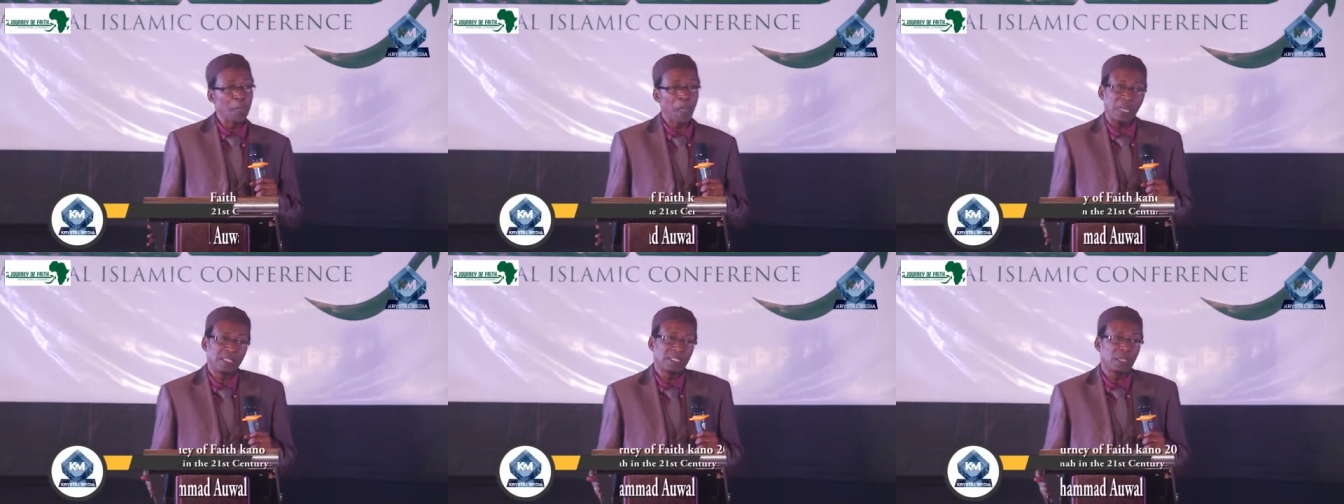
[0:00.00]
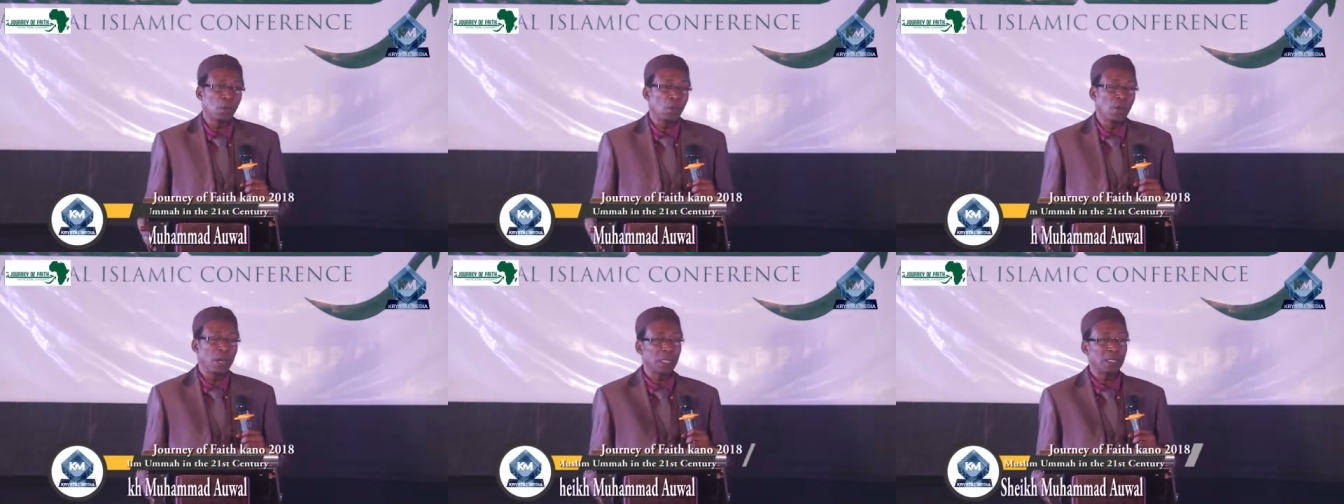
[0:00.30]
I
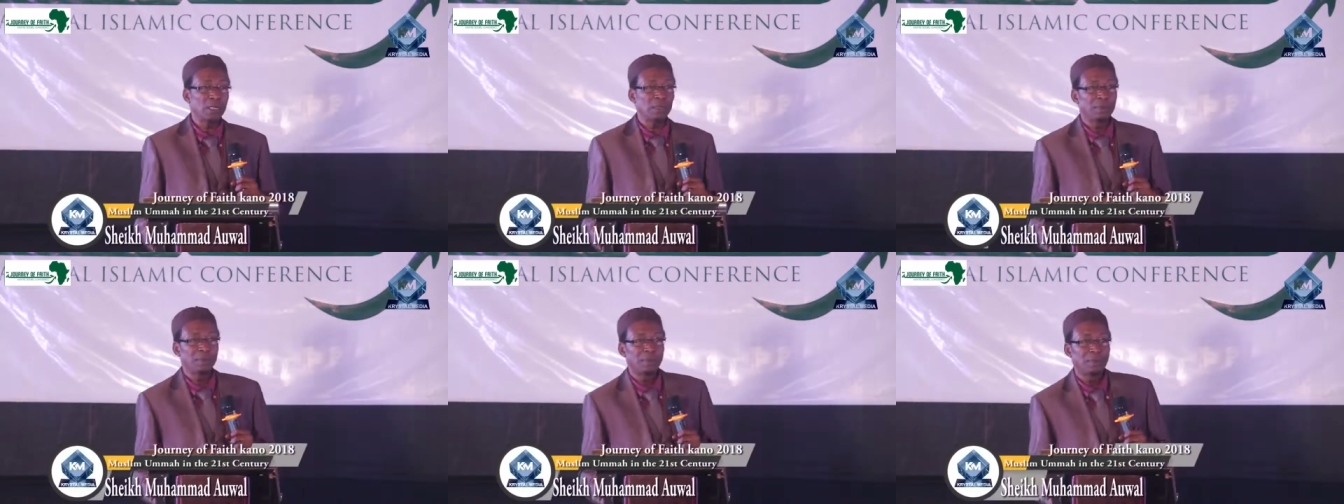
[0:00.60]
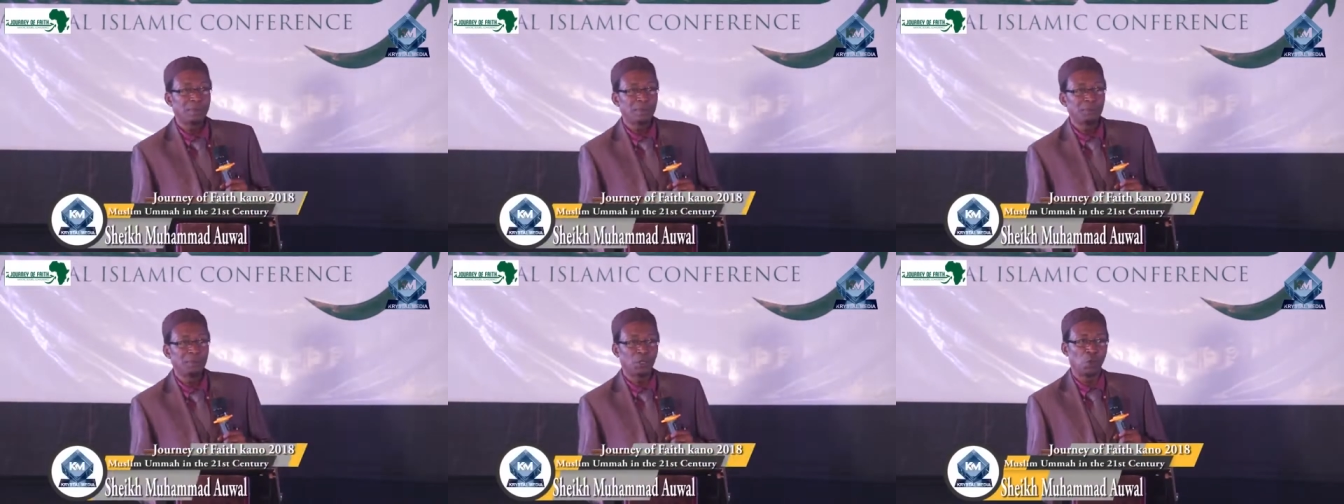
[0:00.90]
said, well,
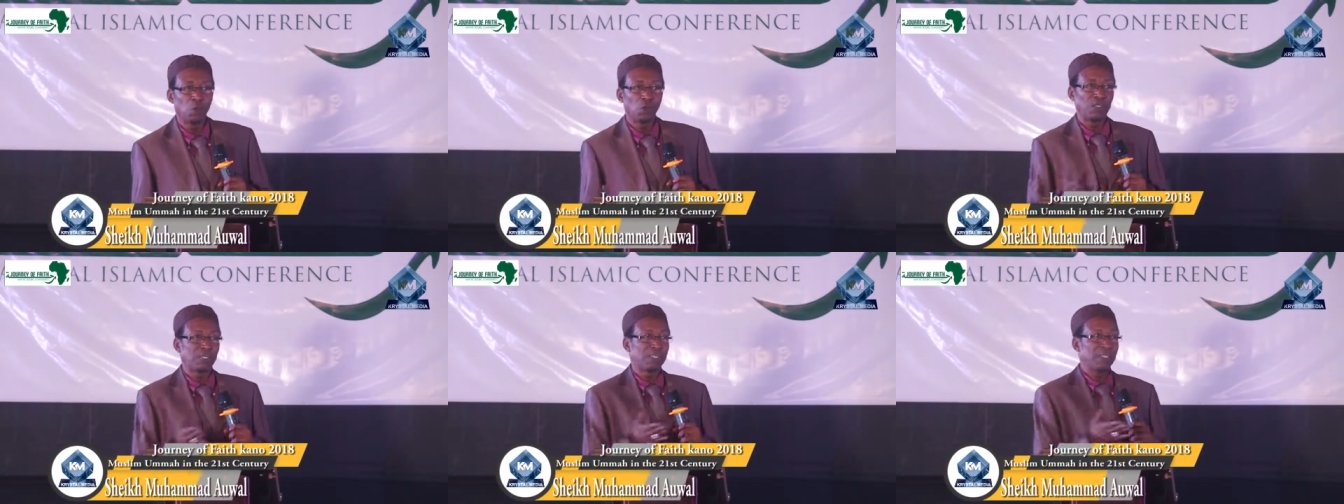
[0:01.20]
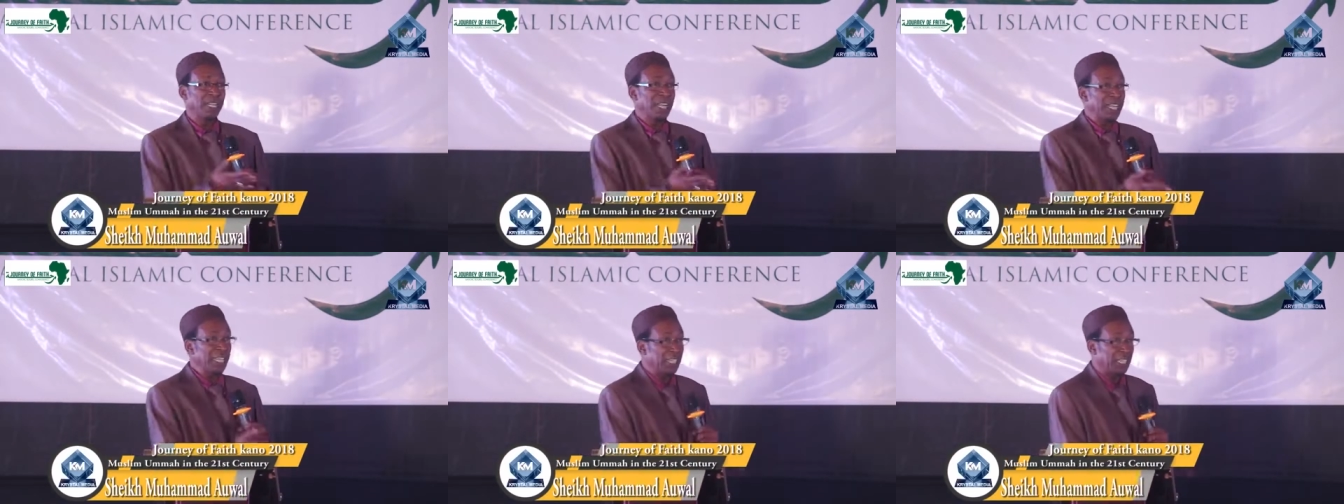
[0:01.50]
because
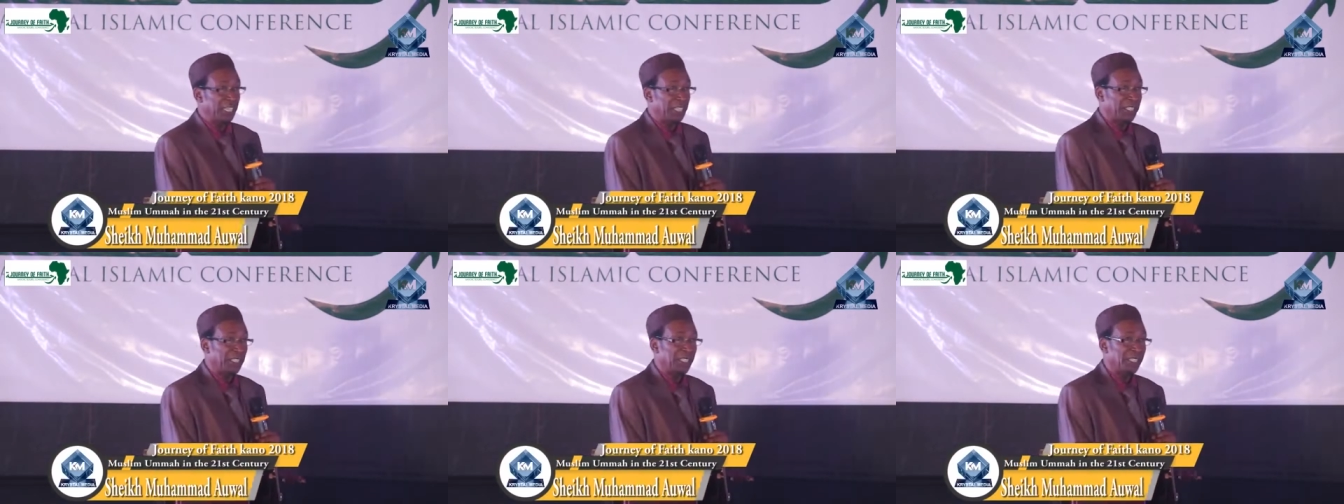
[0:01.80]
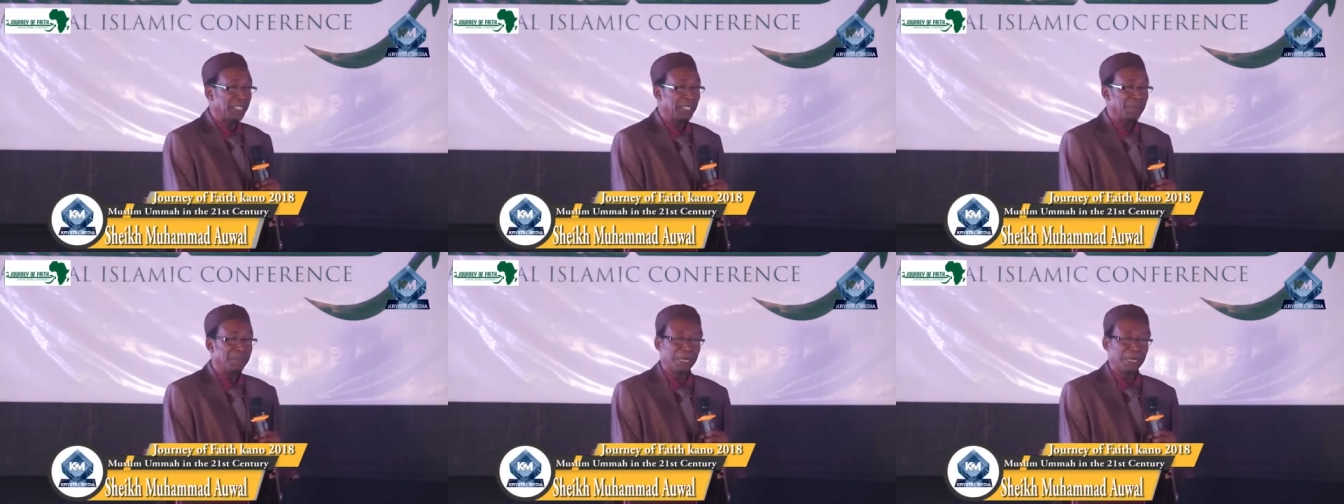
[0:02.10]
it's in English.